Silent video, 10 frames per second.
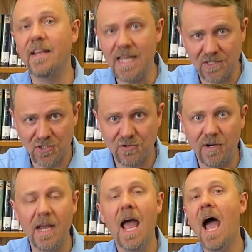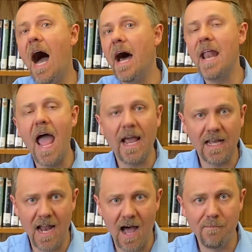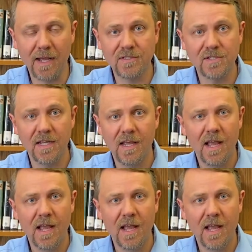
history, on economics.